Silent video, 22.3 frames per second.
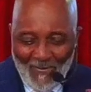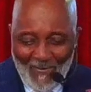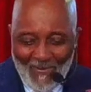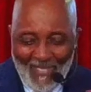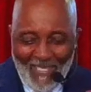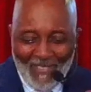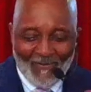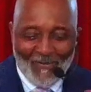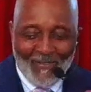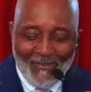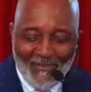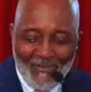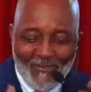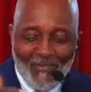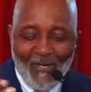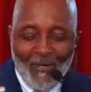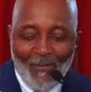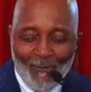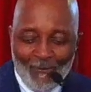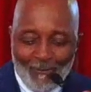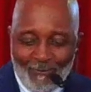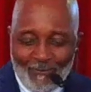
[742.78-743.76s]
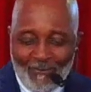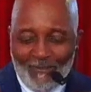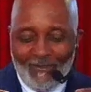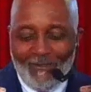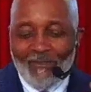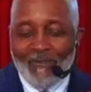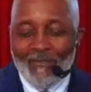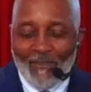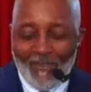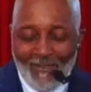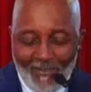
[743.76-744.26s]
in the
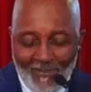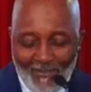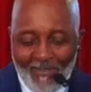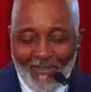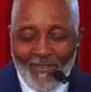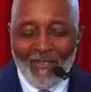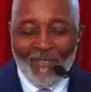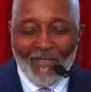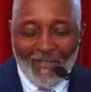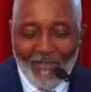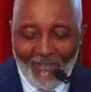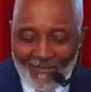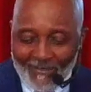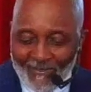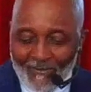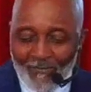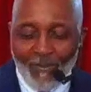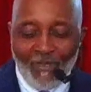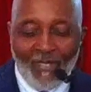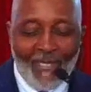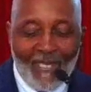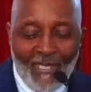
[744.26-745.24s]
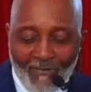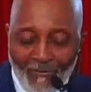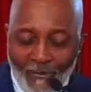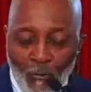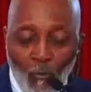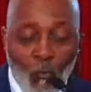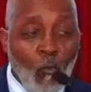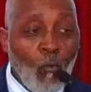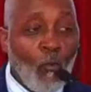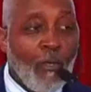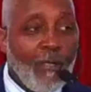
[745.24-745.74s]
church. It's playing the
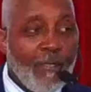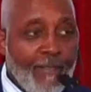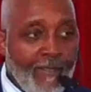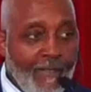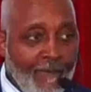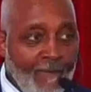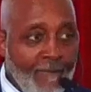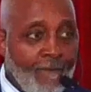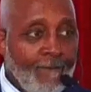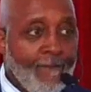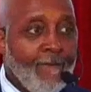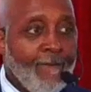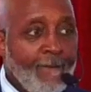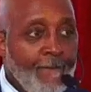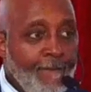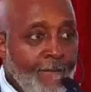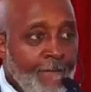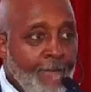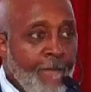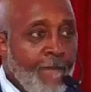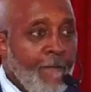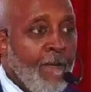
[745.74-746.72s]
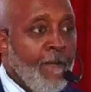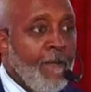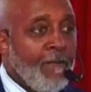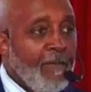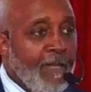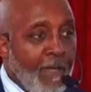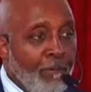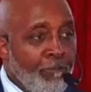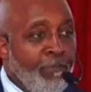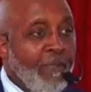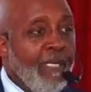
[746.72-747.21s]
organ.
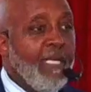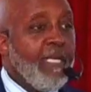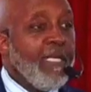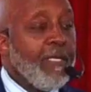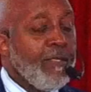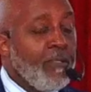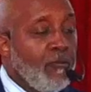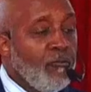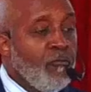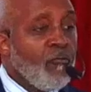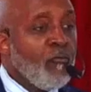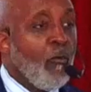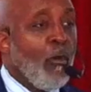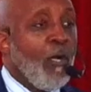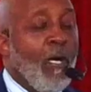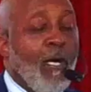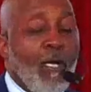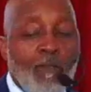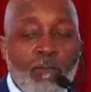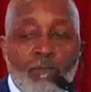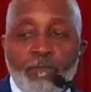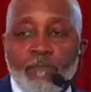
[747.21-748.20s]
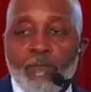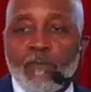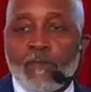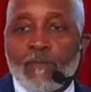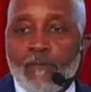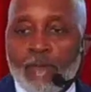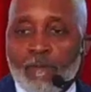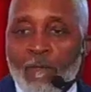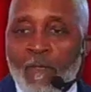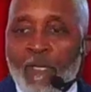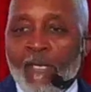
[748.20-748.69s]
They're beating the drums.
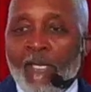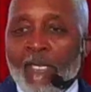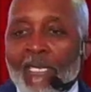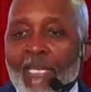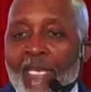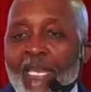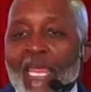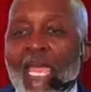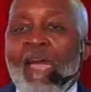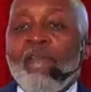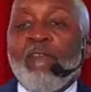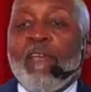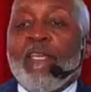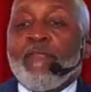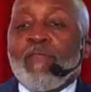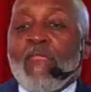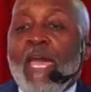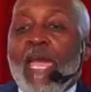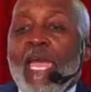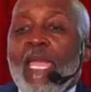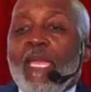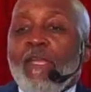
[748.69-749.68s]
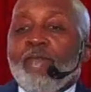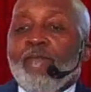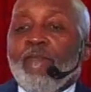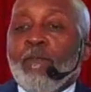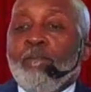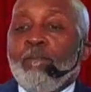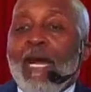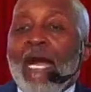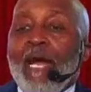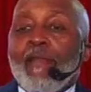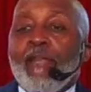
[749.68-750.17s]
And everything for
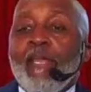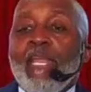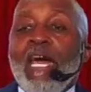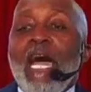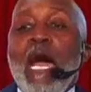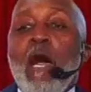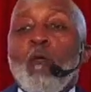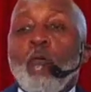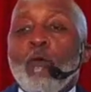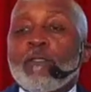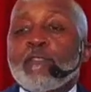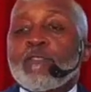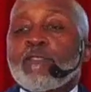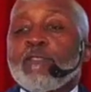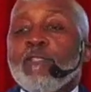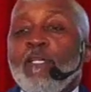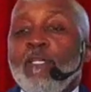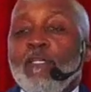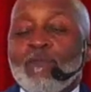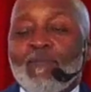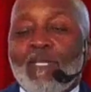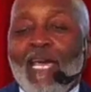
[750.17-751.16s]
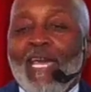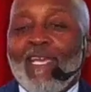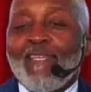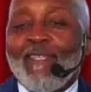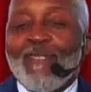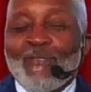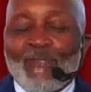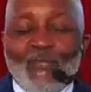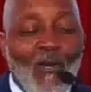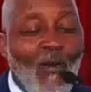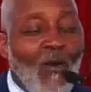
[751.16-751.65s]
about an hour seems like
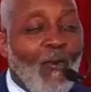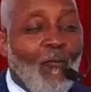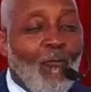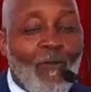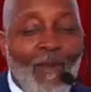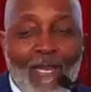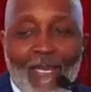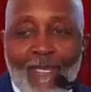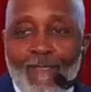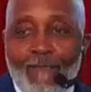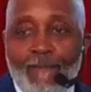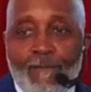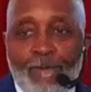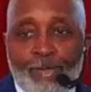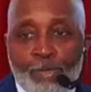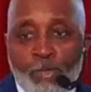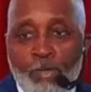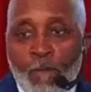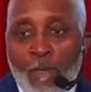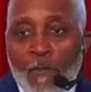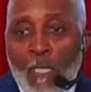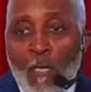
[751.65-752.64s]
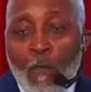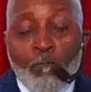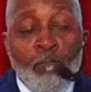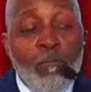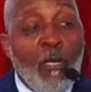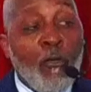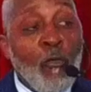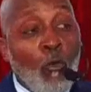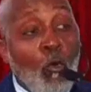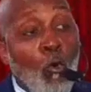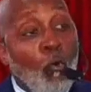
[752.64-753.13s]
it's all right.
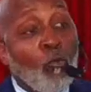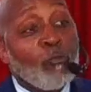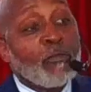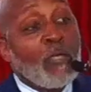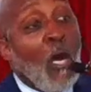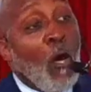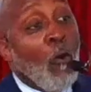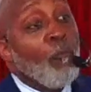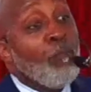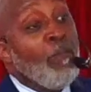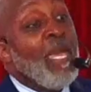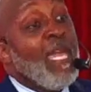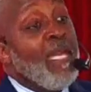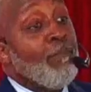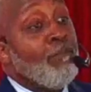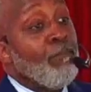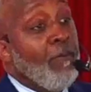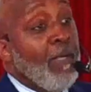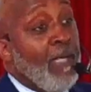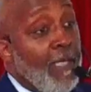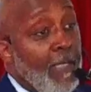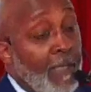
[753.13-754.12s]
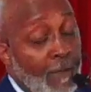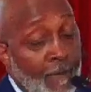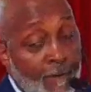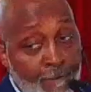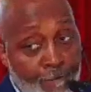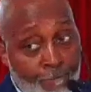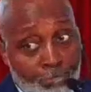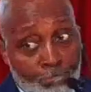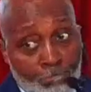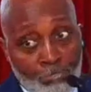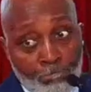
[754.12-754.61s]
But who's going to meet me?
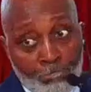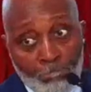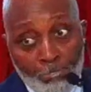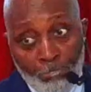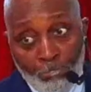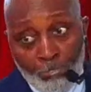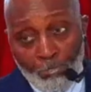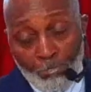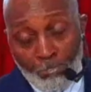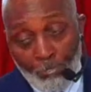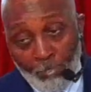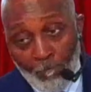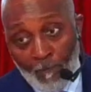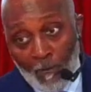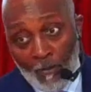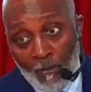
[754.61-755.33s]
come on, yes, sir.